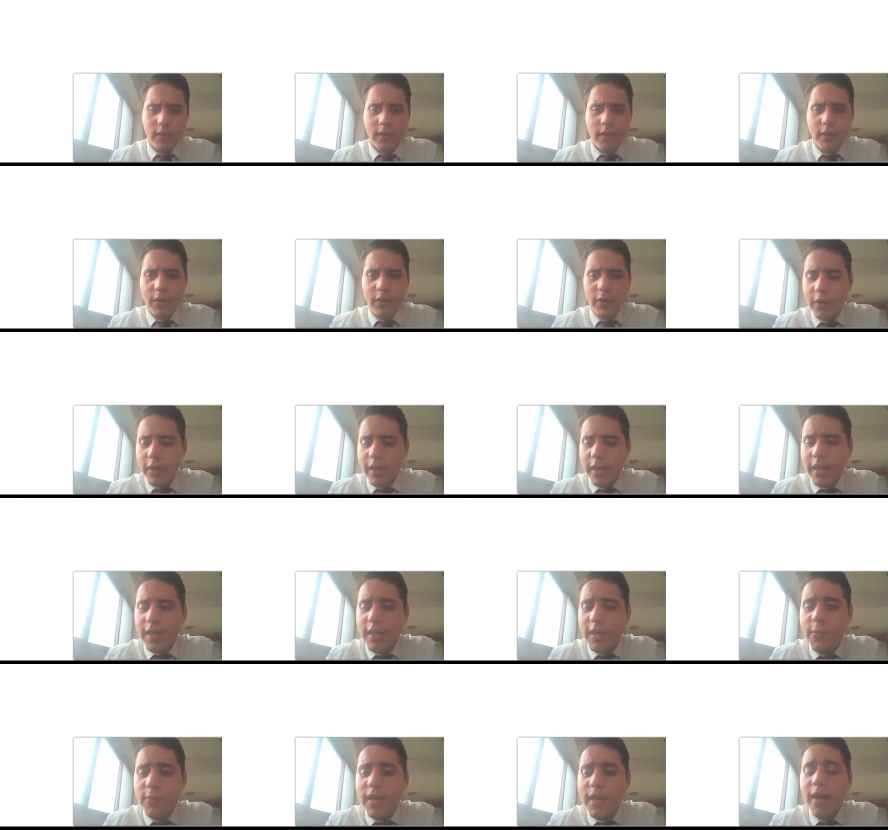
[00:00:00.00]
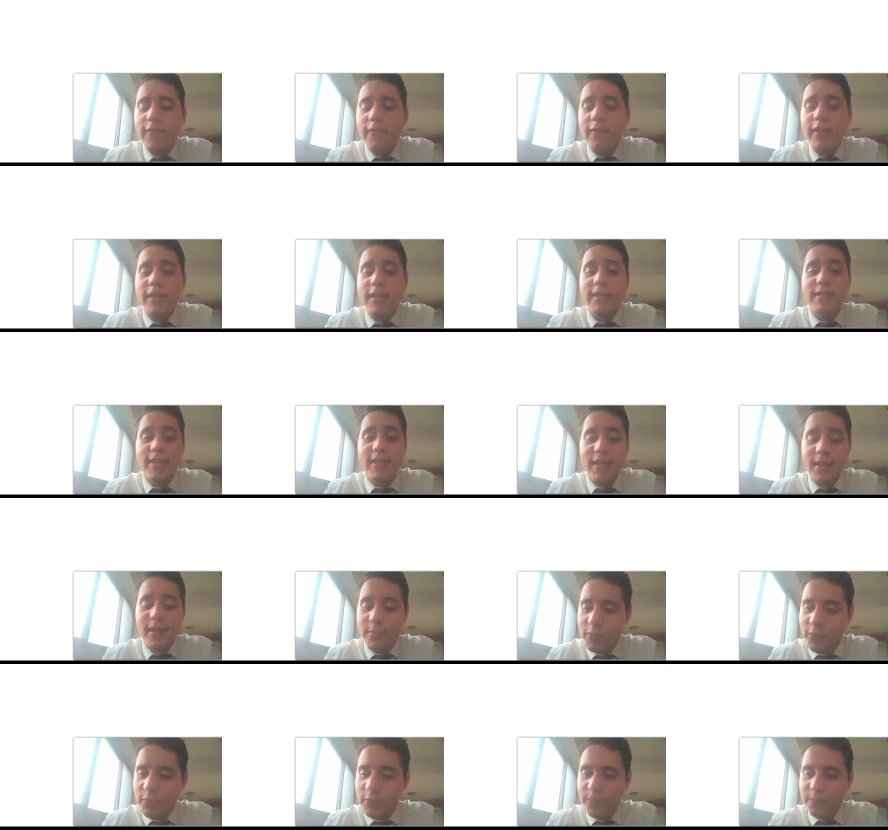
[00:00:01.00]
Okay, here we have an
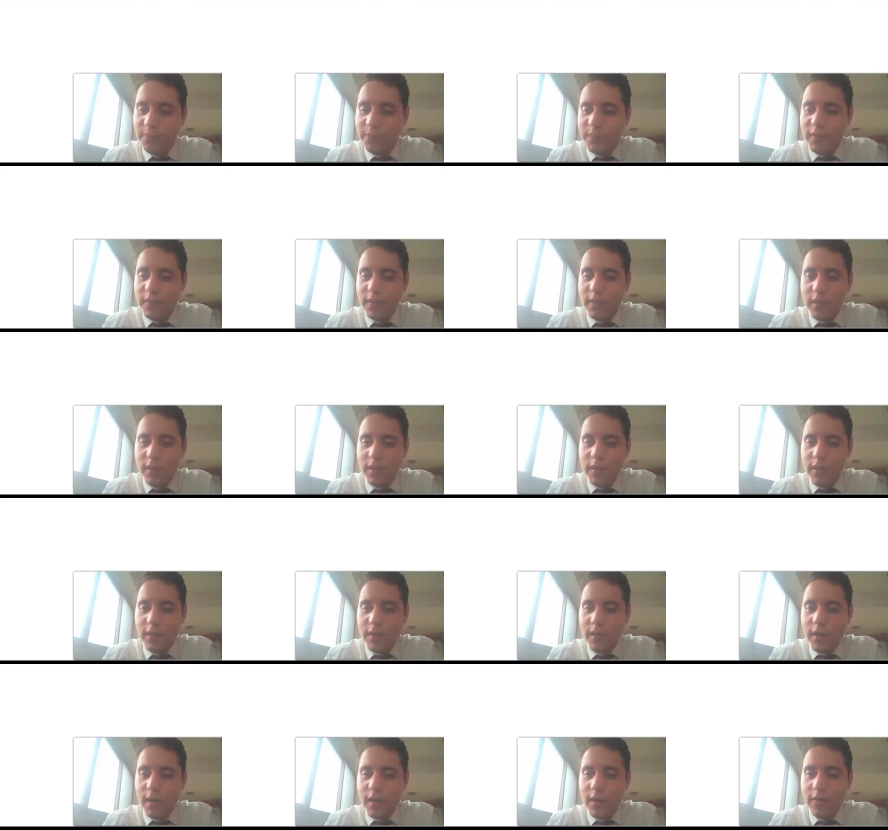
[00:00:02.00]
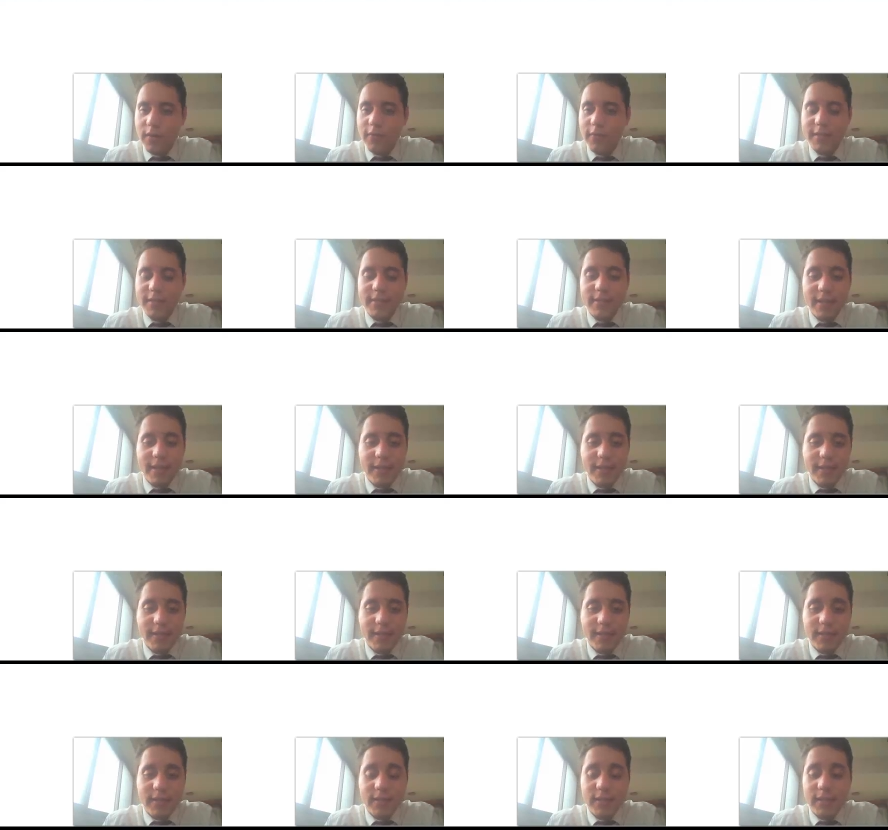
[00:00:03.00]
example of a
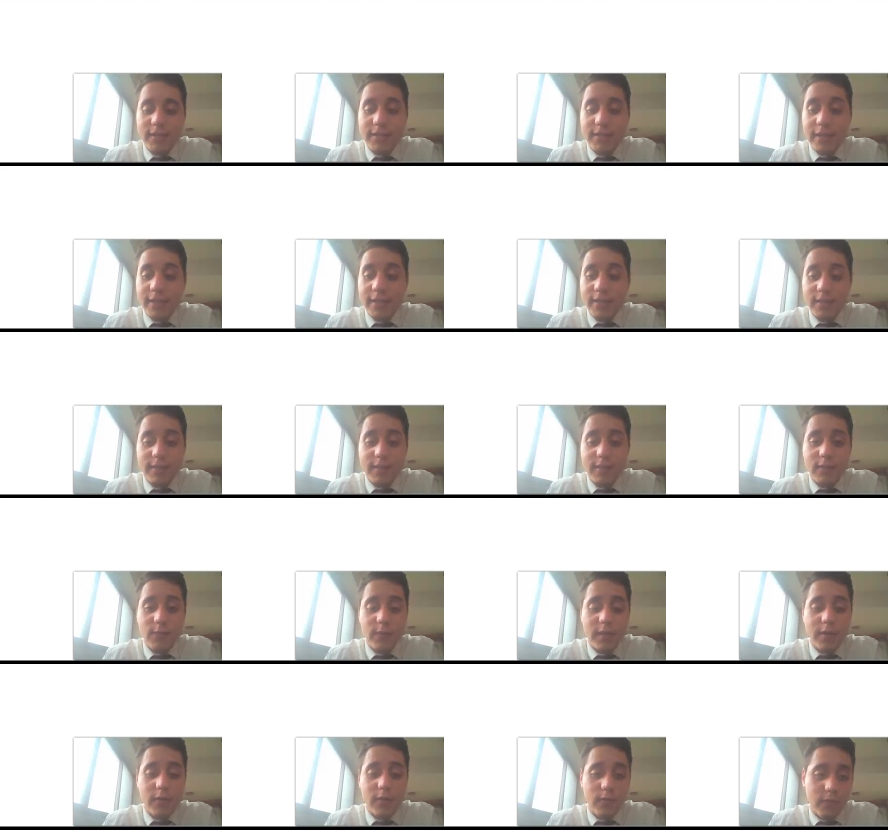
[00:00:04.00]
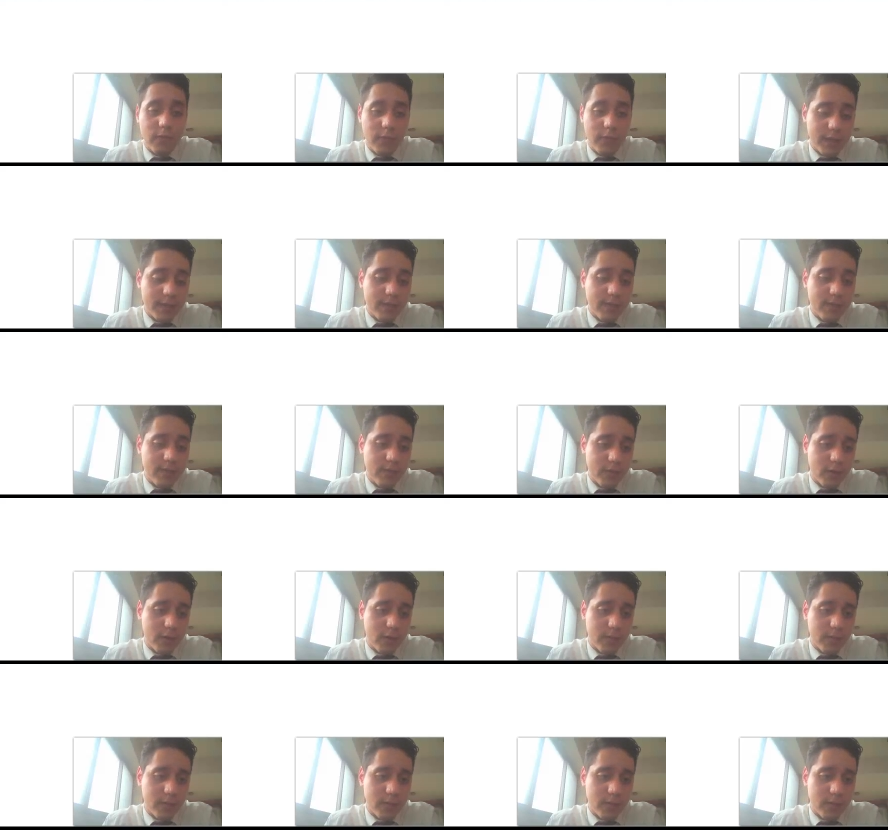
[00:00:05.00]
sentence with a reflexive verb.
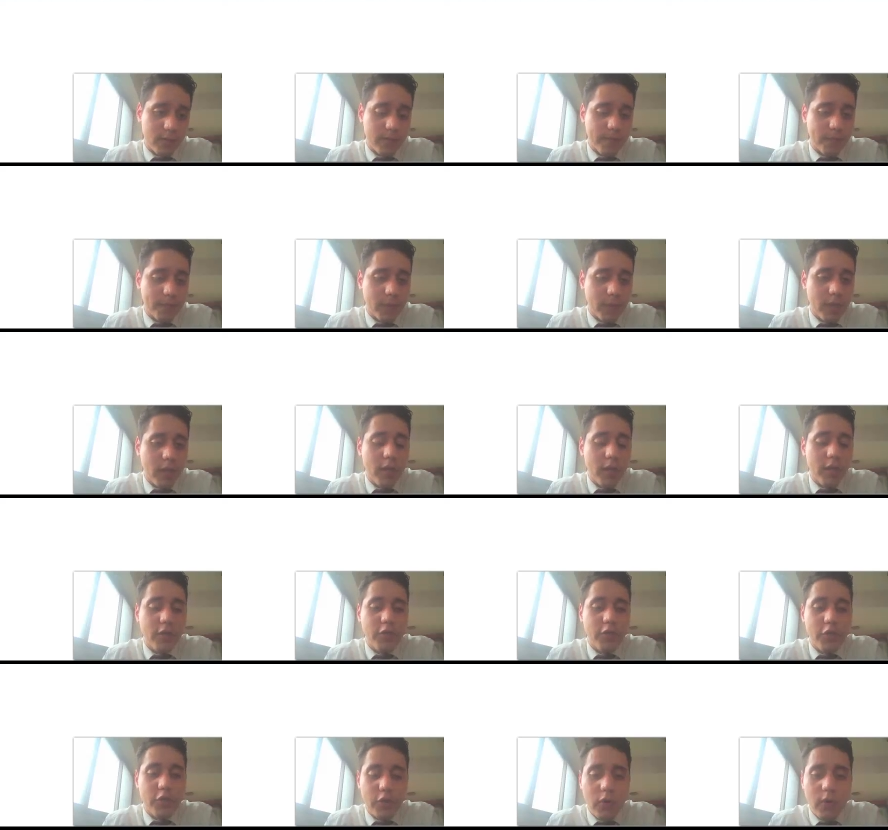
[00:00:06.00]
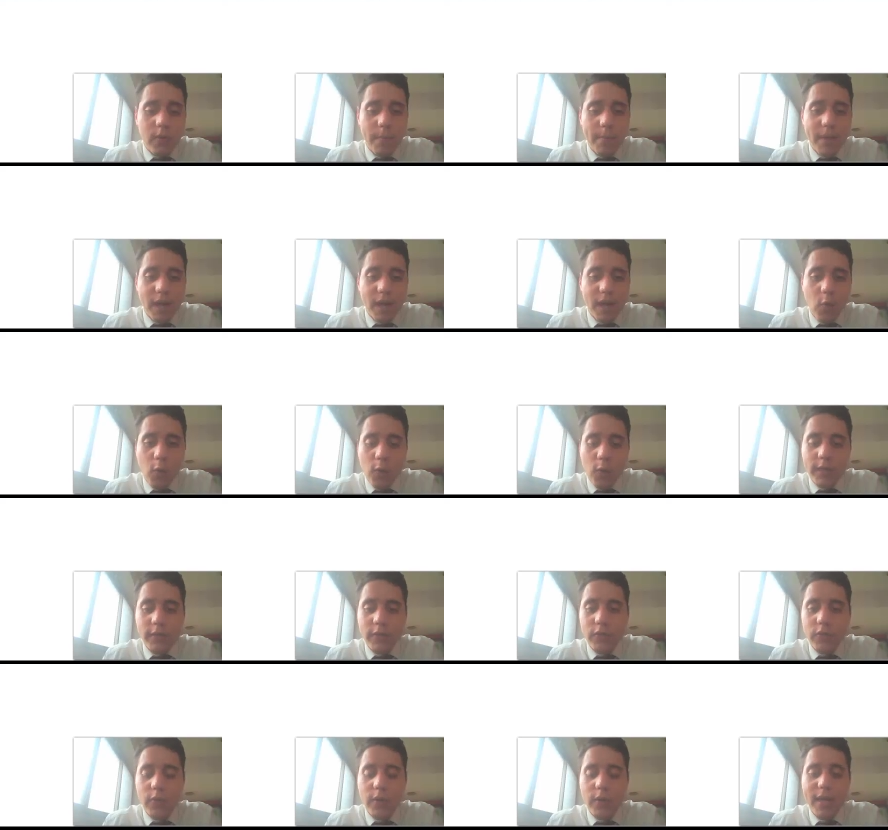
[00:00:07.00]
Yo me
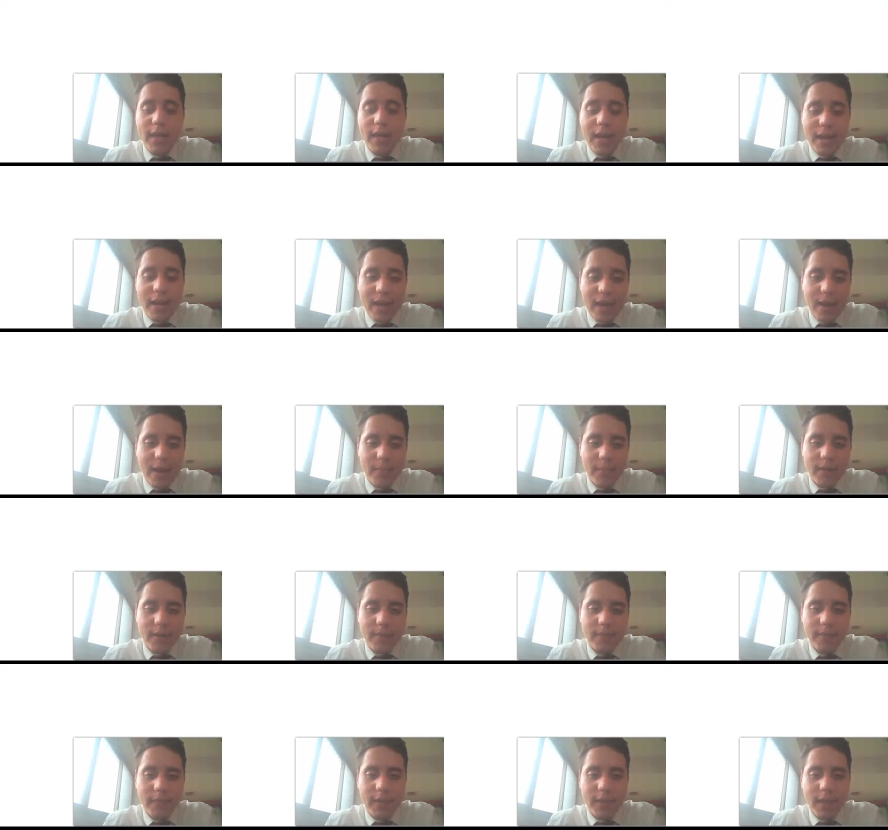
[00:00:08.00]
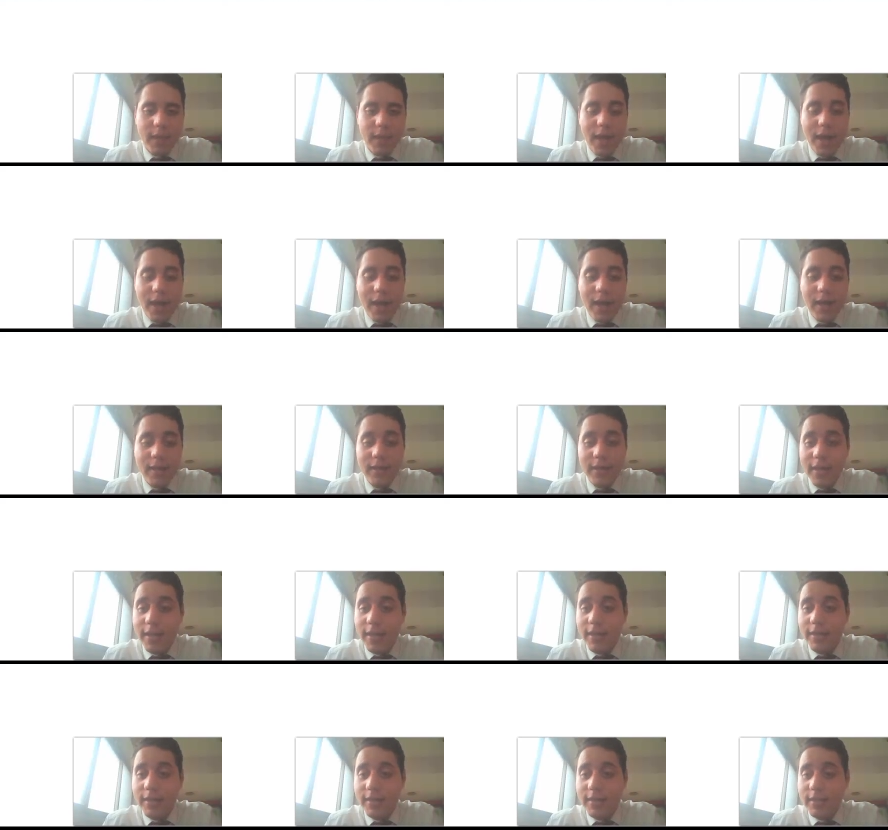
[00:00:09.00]
acuesto en la cama. I
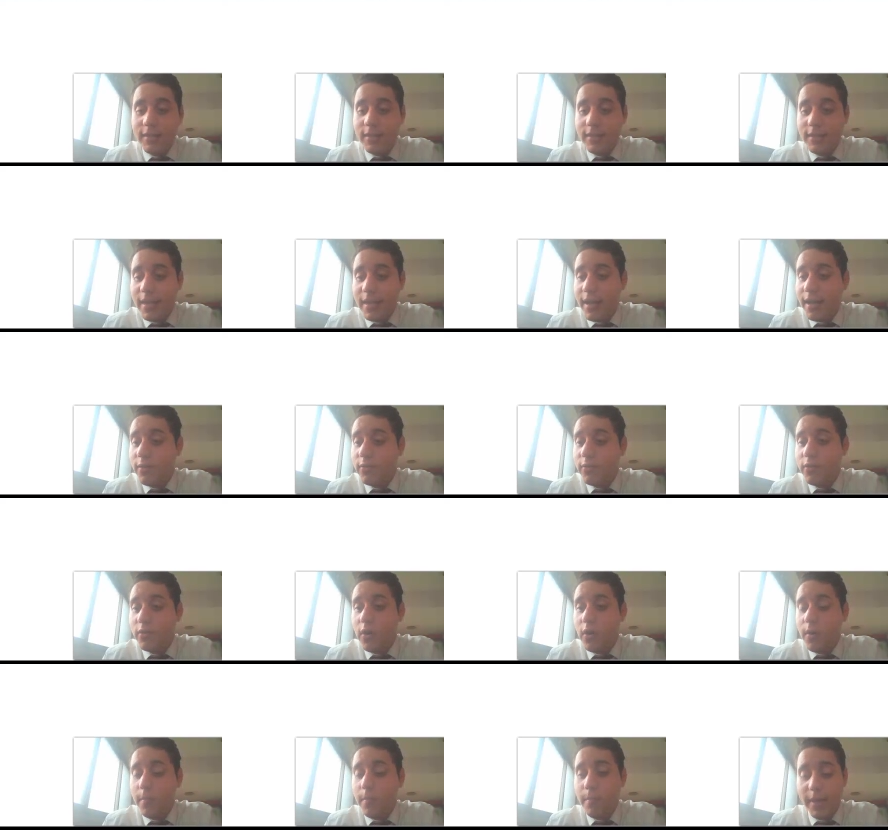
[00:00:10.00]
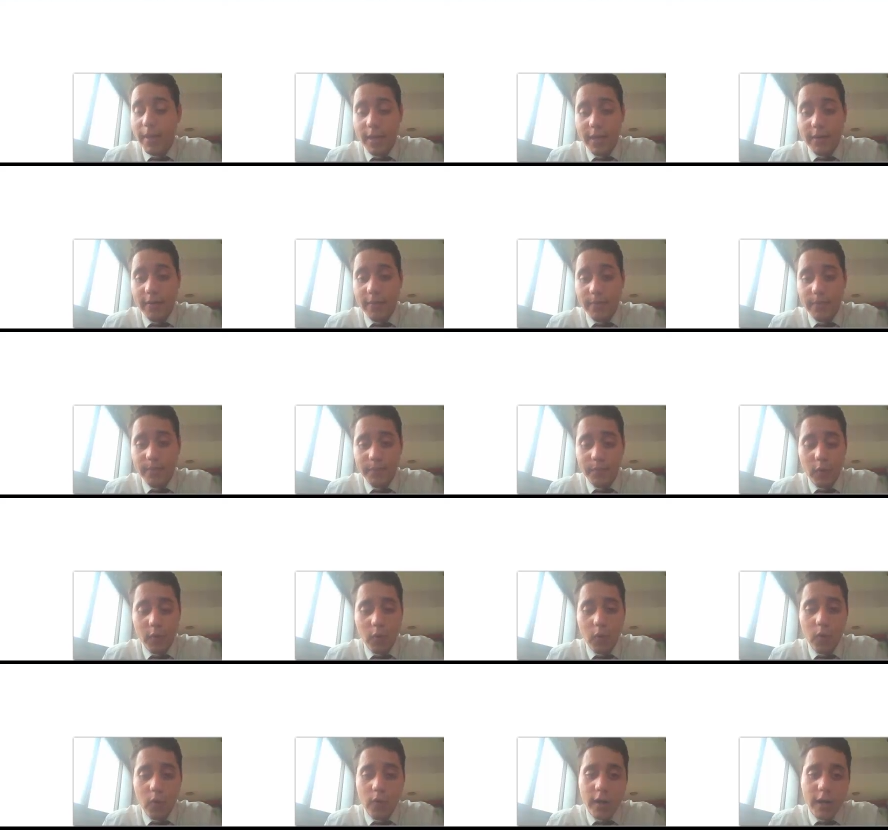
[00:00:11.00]
lay down on bed,
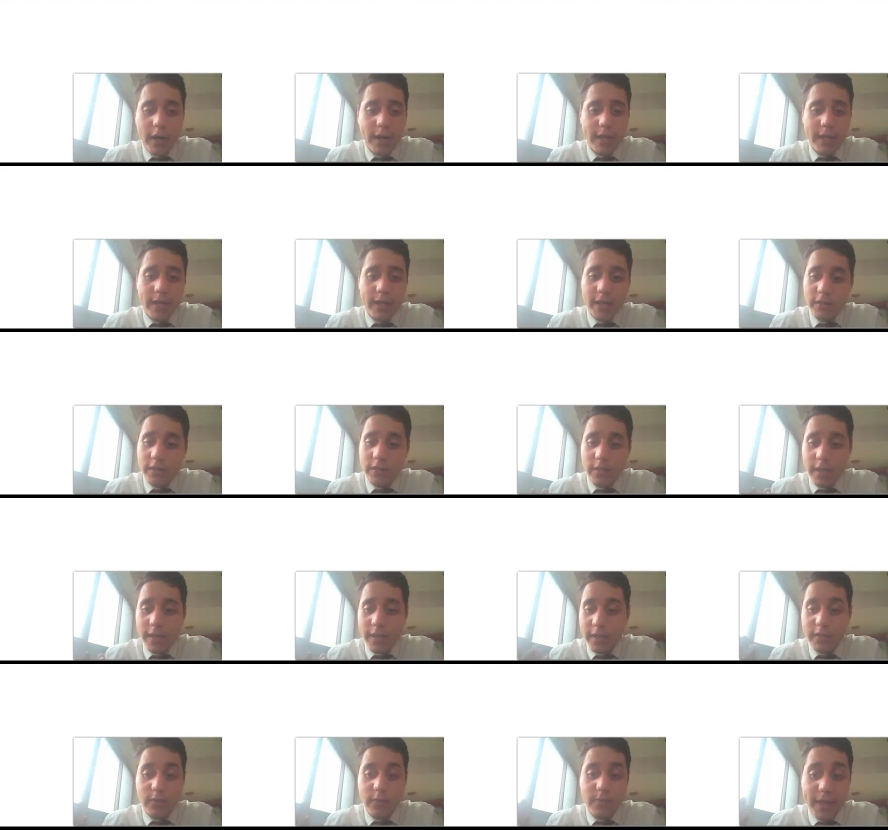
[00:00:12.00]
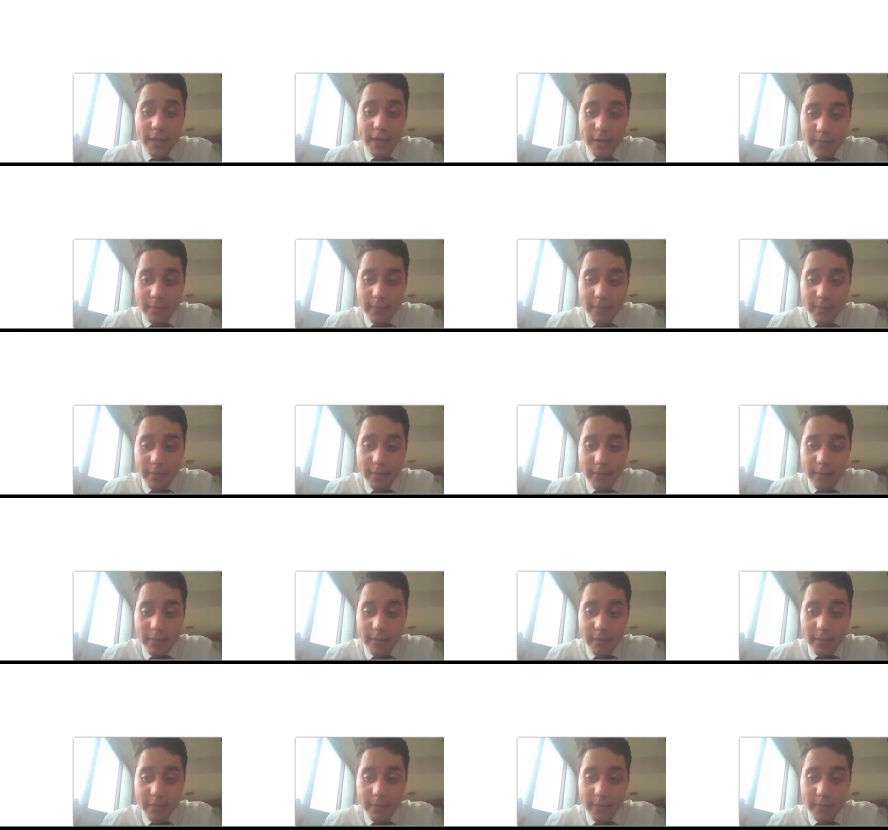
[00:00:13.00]
or I get to bed.